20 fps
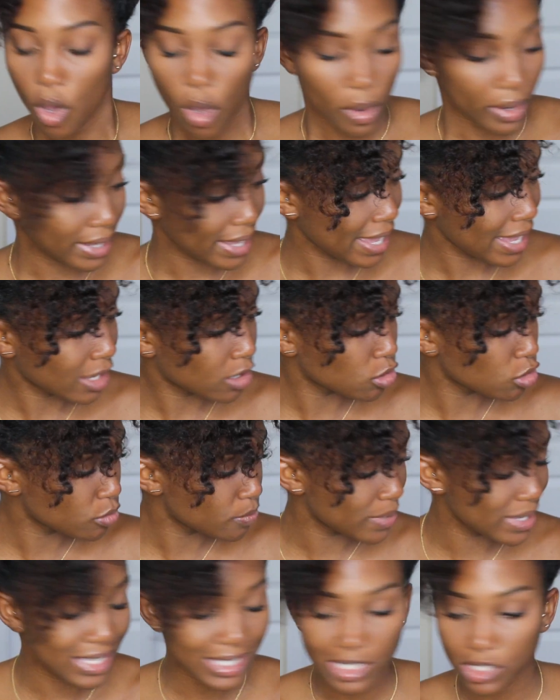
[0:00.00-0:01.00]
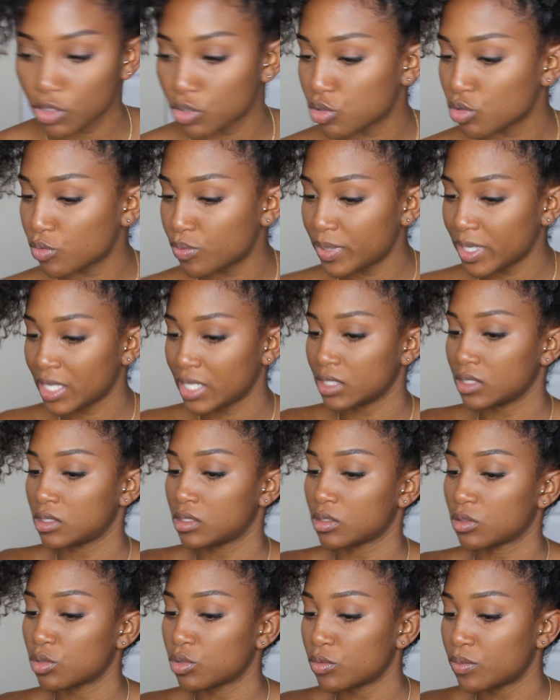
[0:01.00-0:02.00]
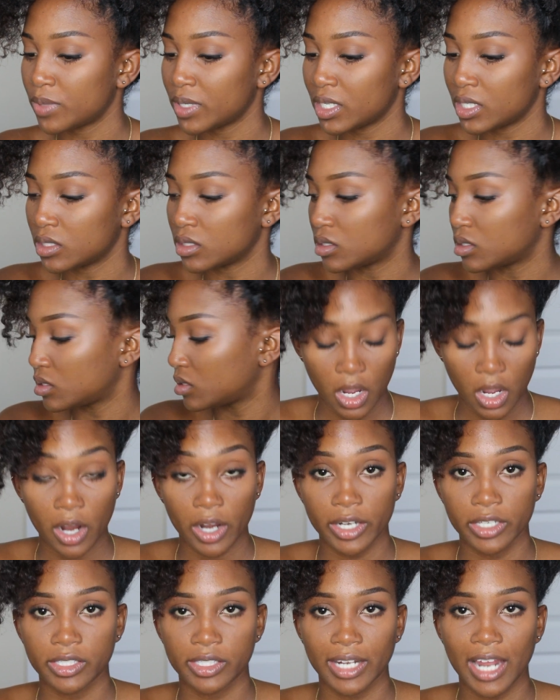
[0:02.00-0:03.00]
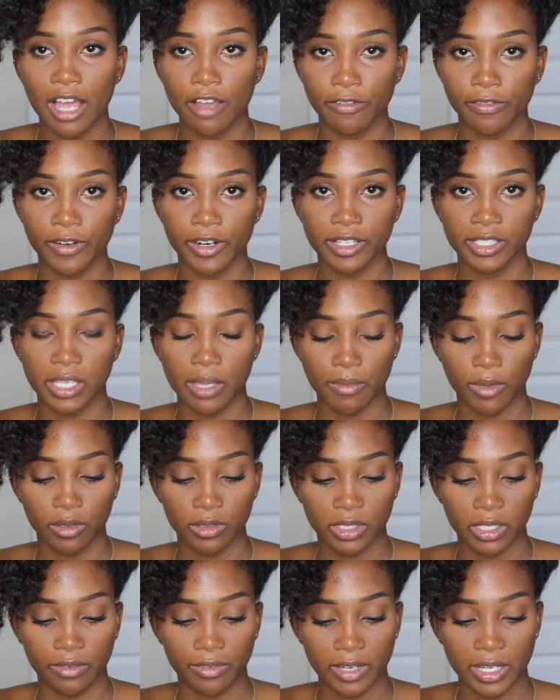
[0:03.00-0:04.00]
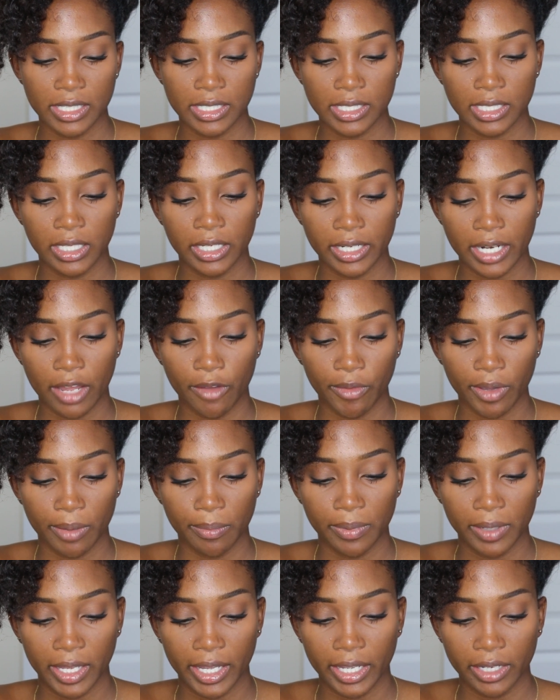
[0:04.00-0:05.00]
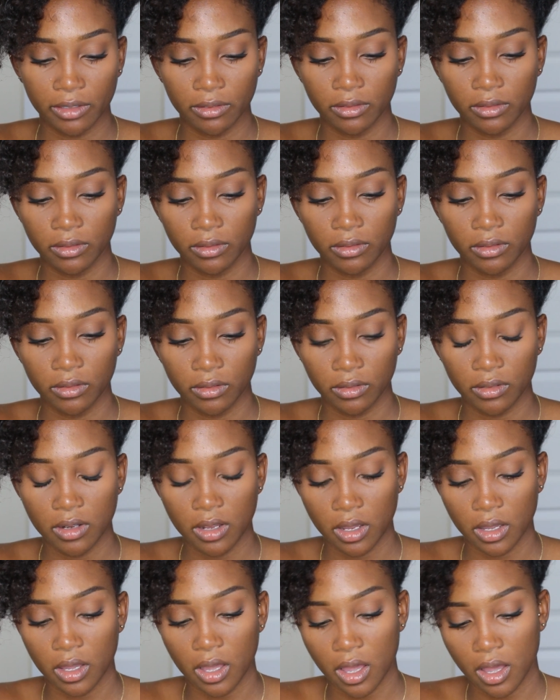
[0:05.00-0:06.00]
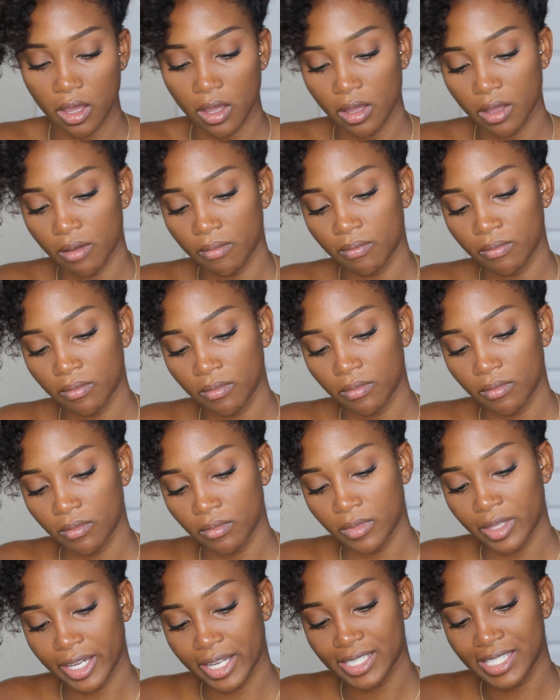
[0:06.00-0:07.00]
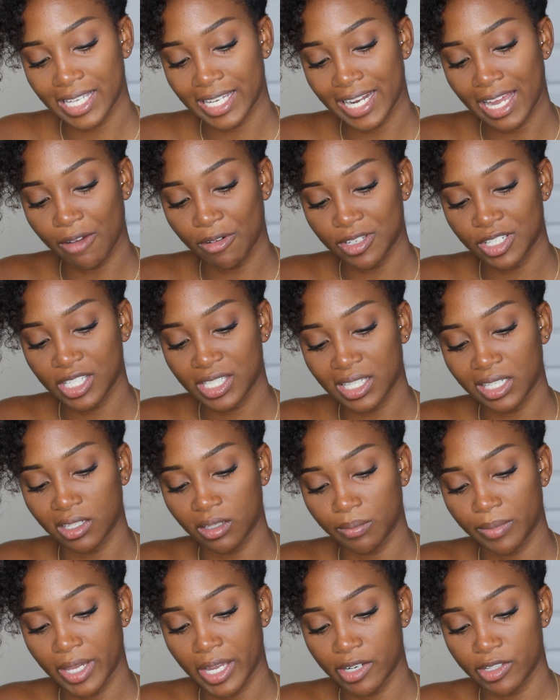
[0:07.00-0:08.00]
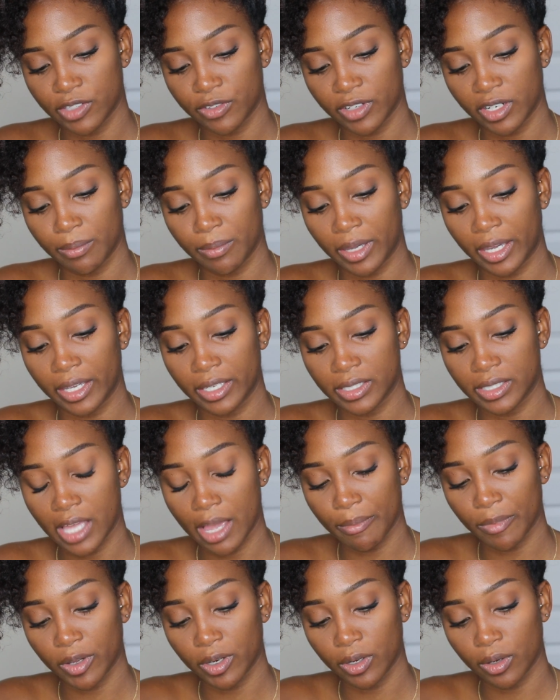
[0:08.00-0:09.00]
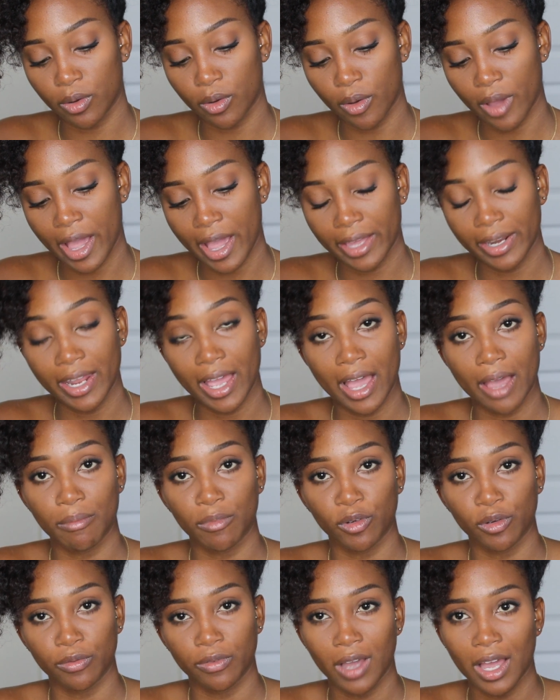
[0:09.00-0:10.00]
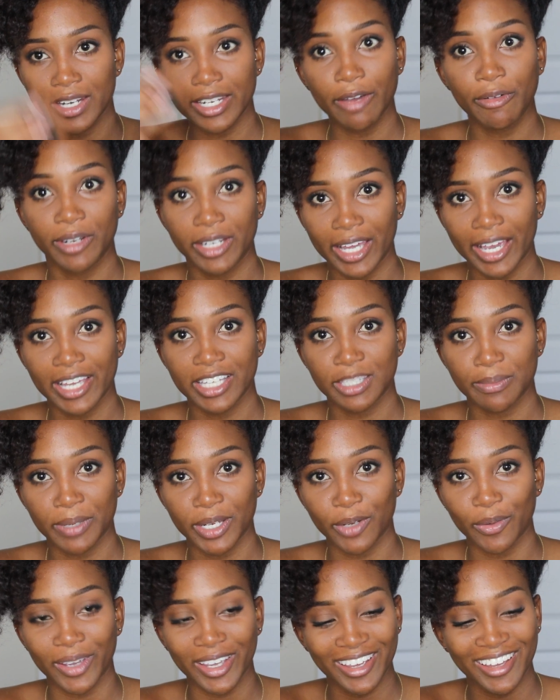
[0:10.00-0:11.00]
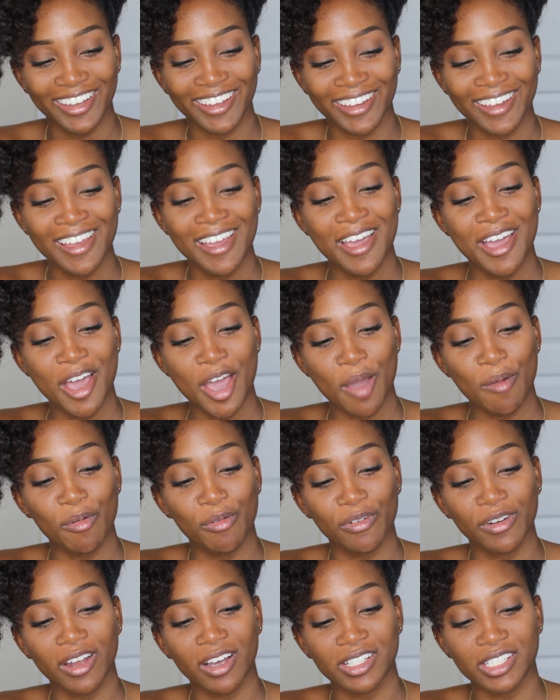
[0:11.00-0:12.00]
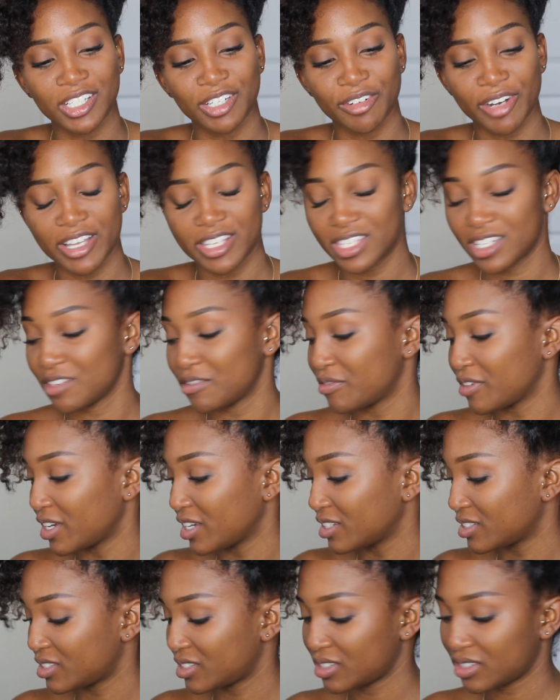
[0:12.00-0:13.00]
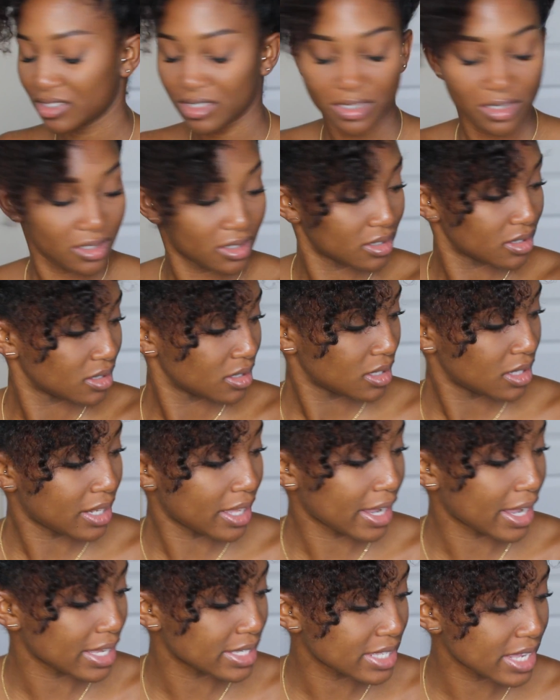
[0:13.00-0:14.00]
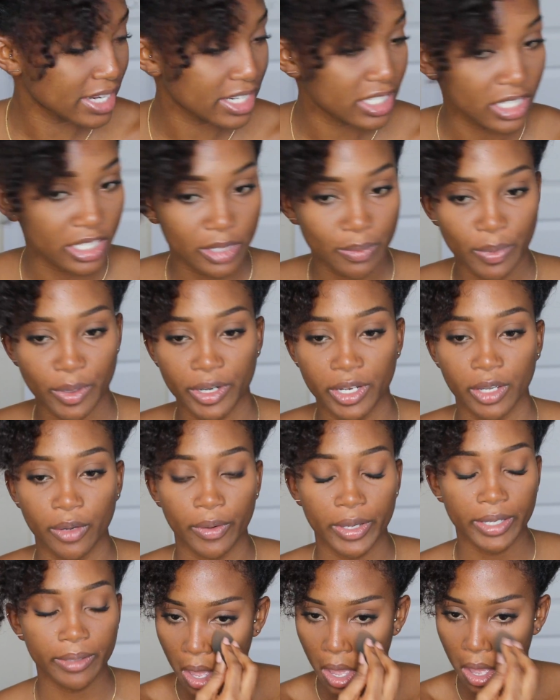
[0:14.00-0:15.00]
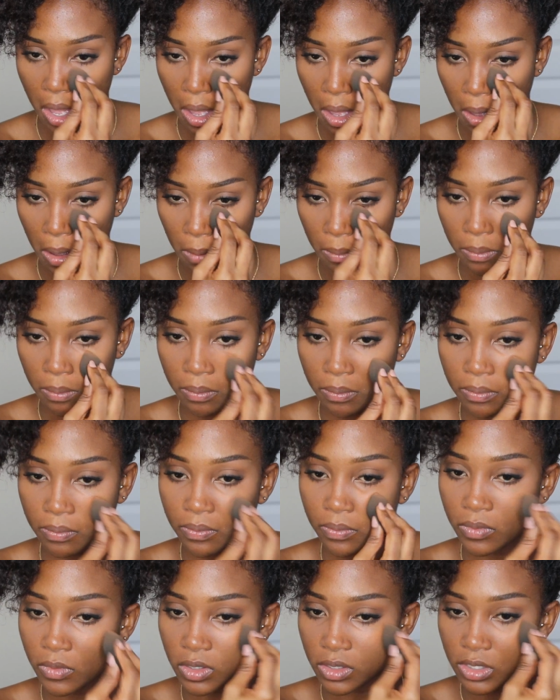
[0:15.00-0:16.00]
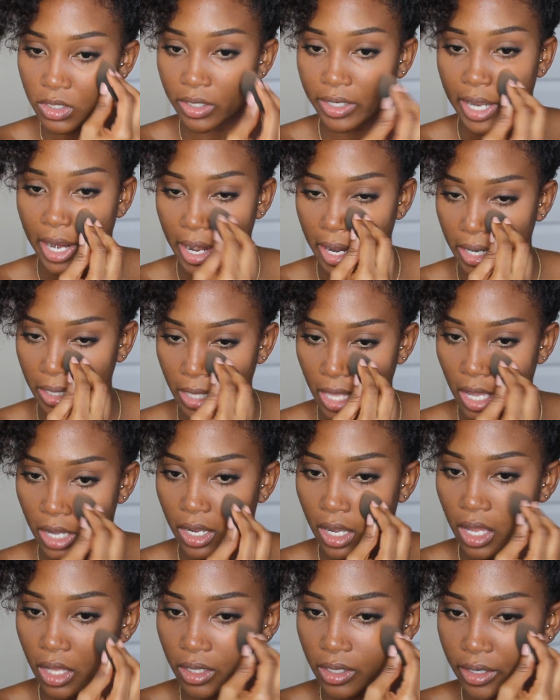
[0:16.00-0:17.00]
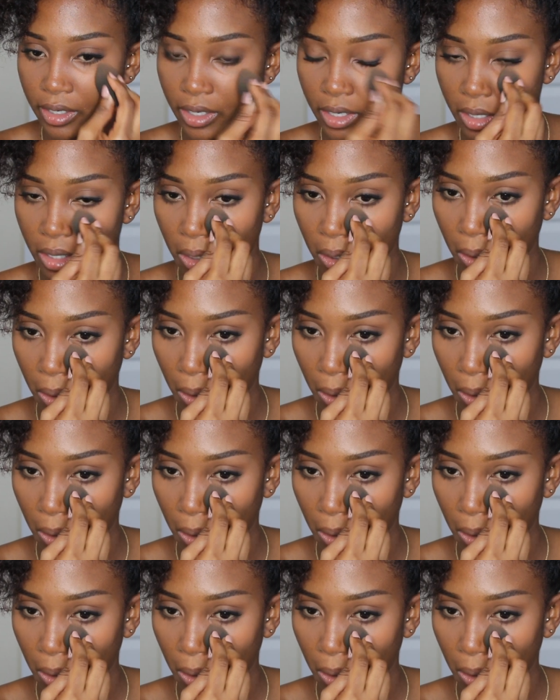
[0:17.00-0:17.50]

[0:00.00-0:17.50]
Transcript: Okay, cool beans, cool beans, cool beans. Alright, so that first amount of concealer that we applied, like I said, that was just a little bit, and that's for the base. I'm gonna go ahead and move. I'm done with the eyes, by the way. I'm moving on to the rest of the face. Like I said, this is pretty quick. So carry that color